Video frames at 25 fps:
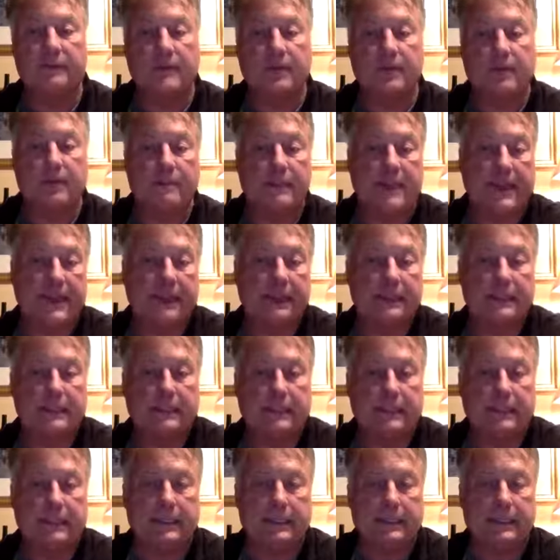
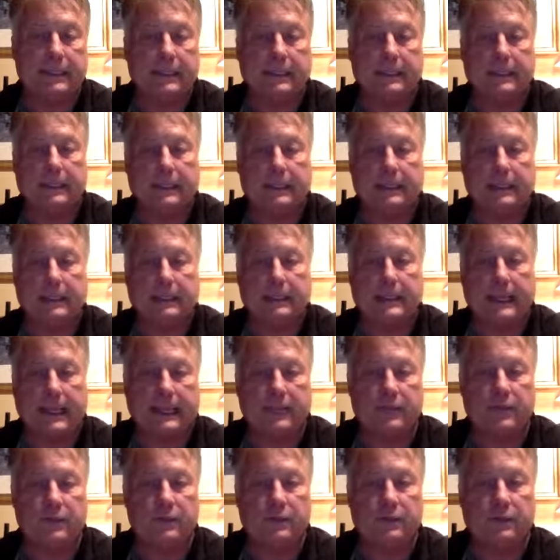aromatically and
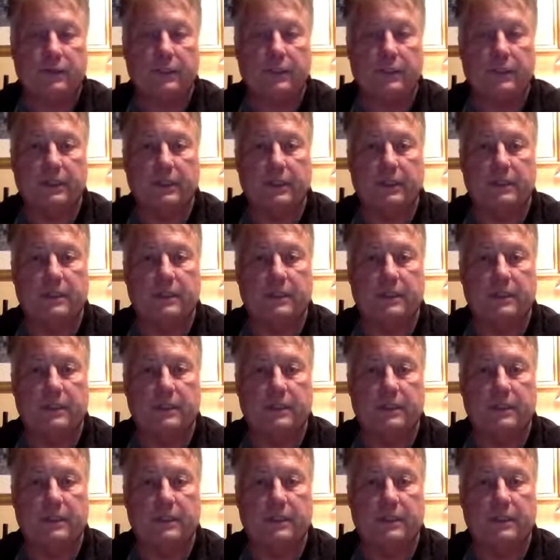texturally.